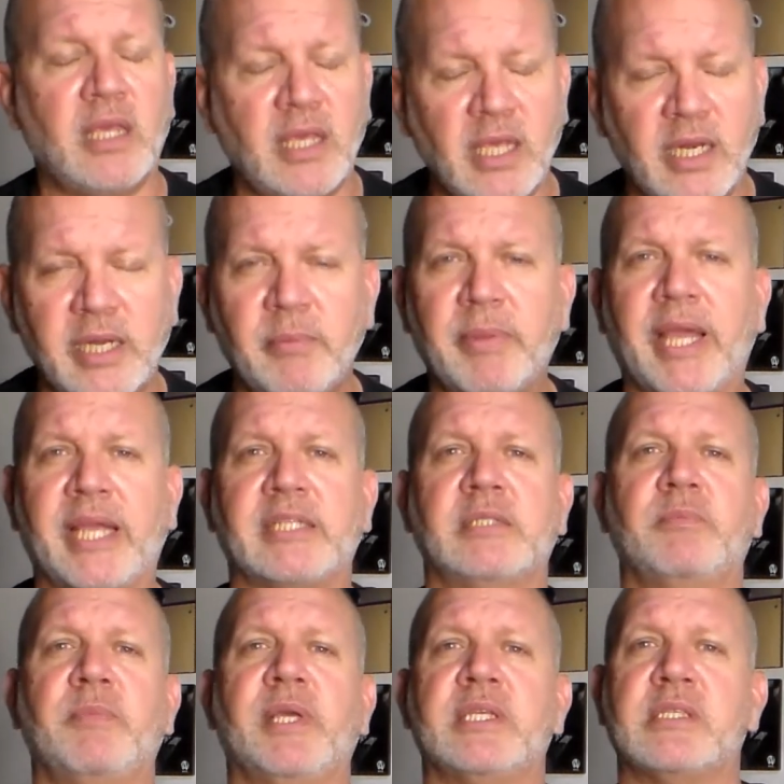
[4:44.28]
Getting
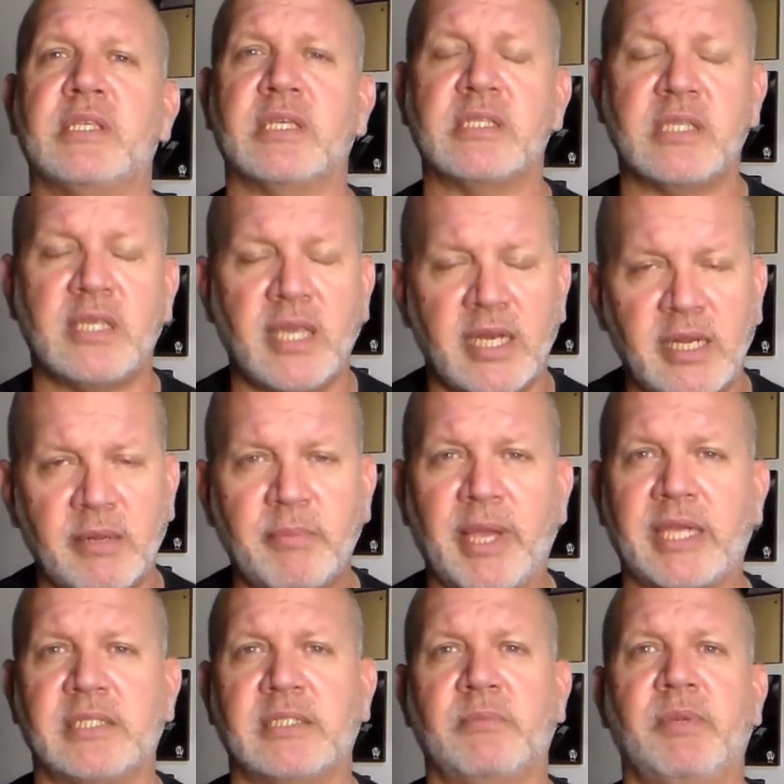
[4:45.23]
back to basics, getting
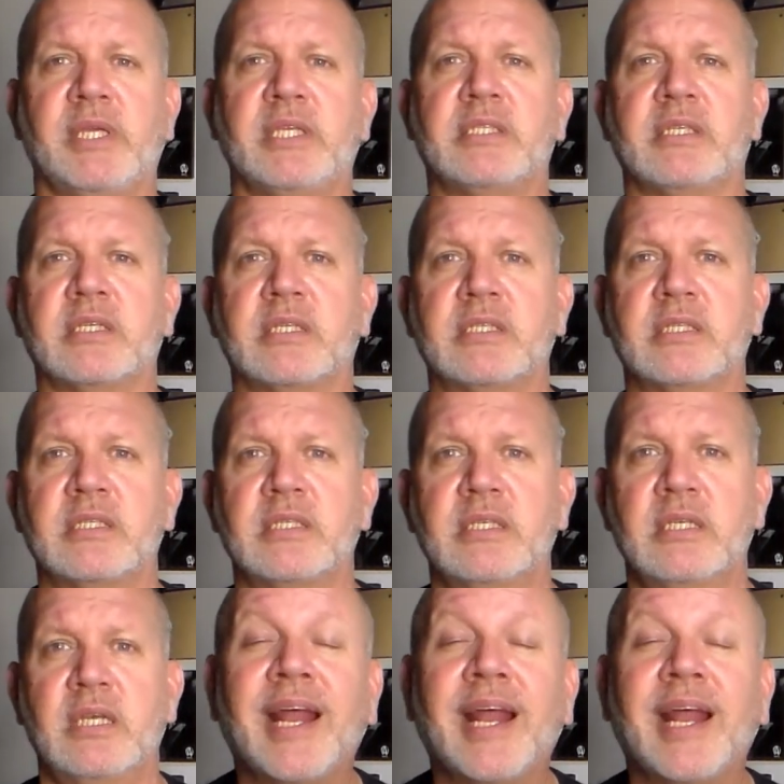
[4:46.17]
back to basics.